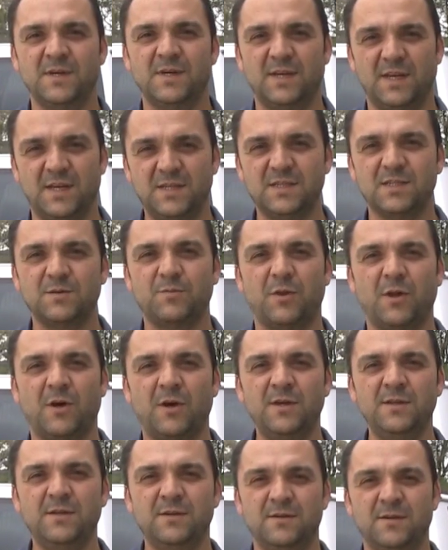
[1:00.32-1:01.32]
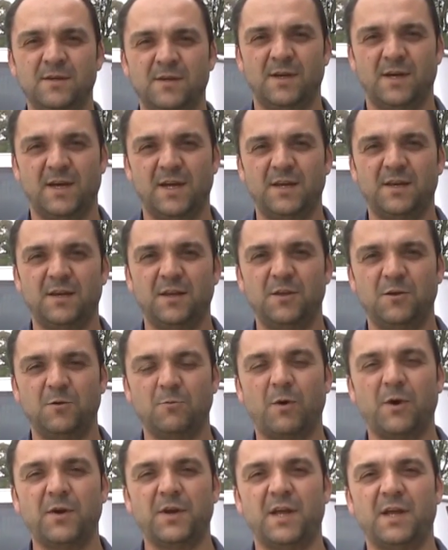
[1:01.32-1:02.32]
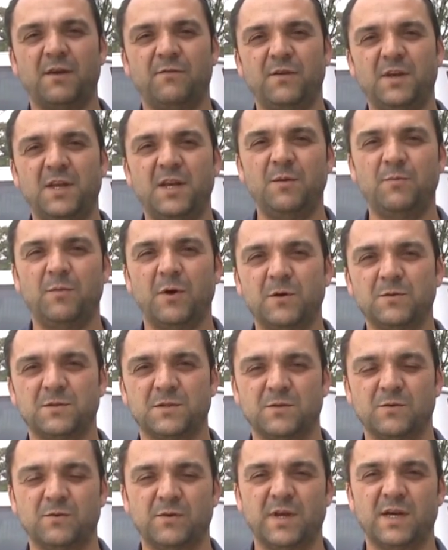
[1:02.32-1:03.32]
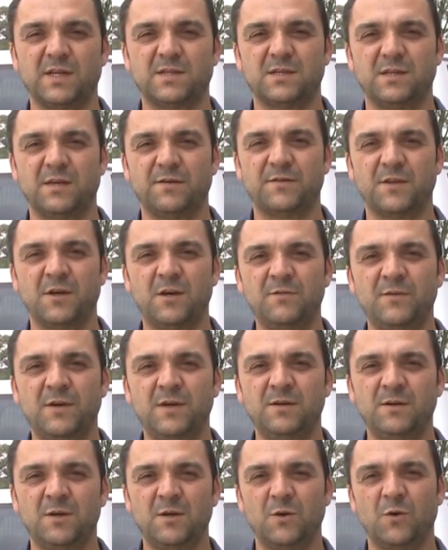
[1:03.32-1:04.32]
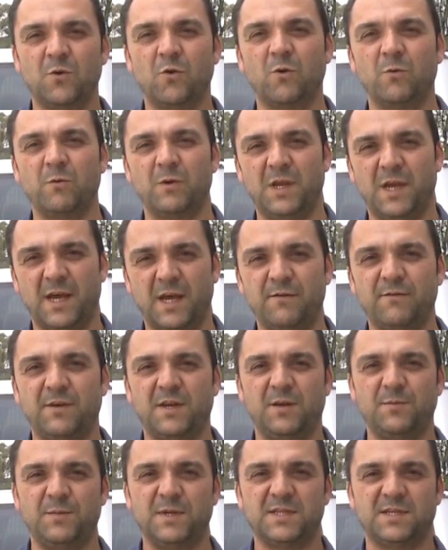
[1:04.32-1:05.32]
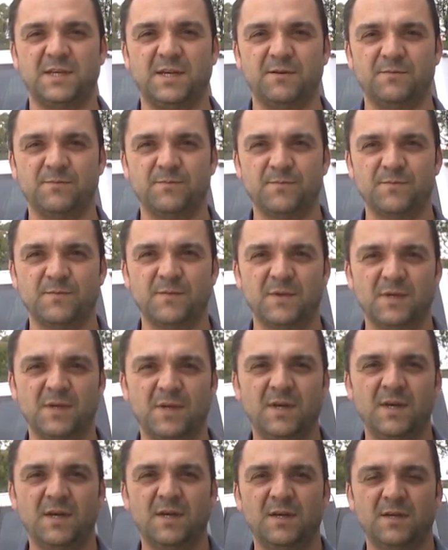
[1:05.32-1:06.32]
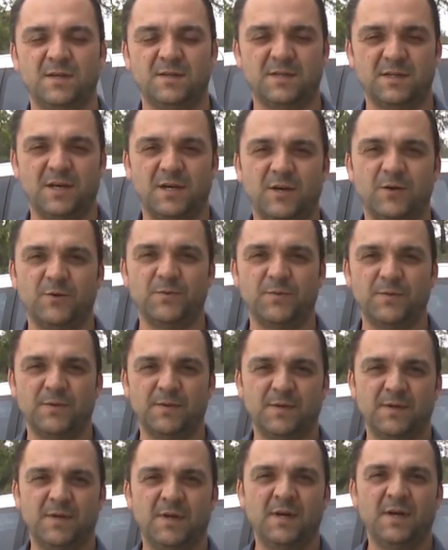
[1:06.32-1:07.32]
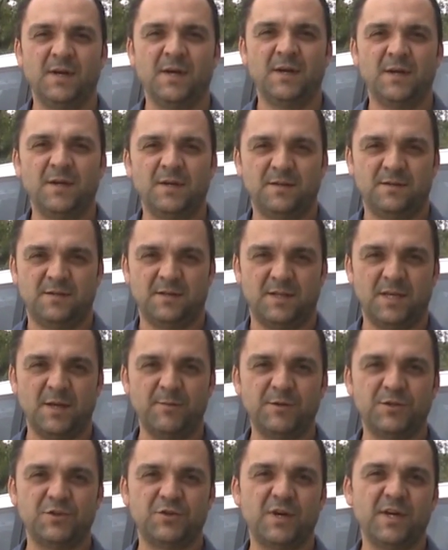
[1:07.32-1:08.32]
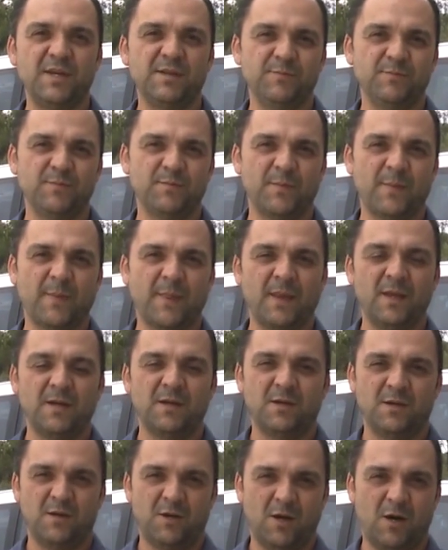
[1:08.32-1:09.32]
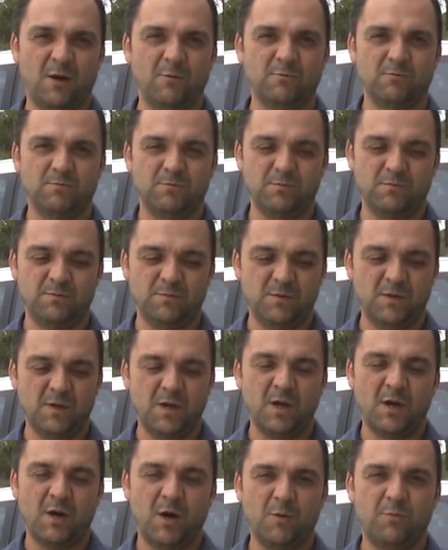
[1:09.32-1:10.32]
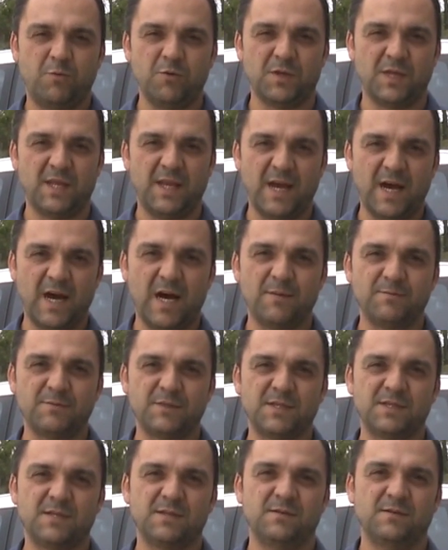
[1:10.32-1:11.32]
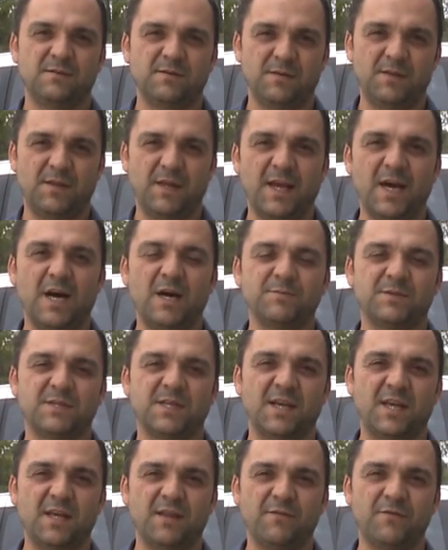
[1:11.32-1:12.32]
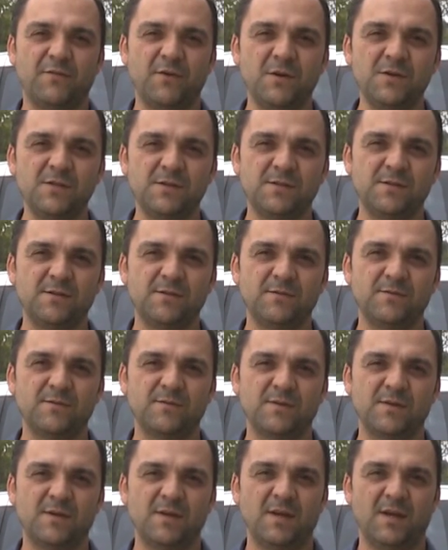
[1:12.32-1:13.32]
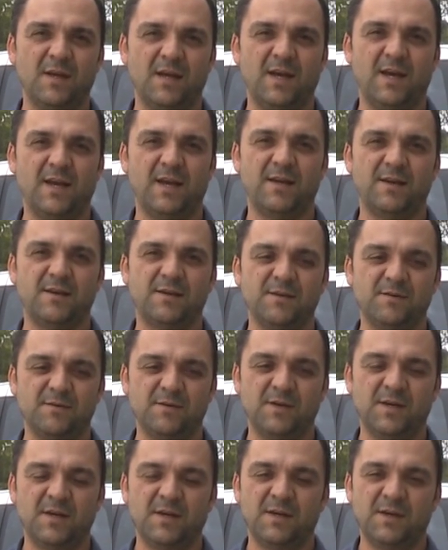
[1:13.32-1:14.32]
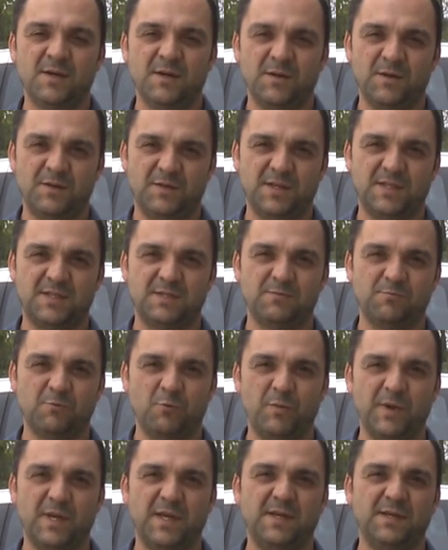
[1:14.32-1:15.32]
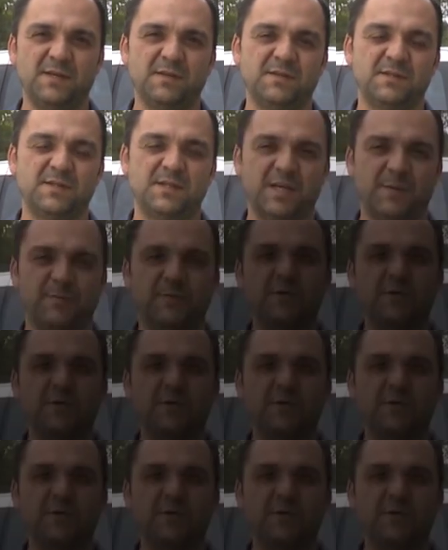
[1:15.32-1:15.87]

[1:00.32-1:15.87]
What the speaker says: is supplied, and you won't have any bolts or nuts left over, nor will you have any missing. So to demonstrate, I'll put the arms together first, and this will be step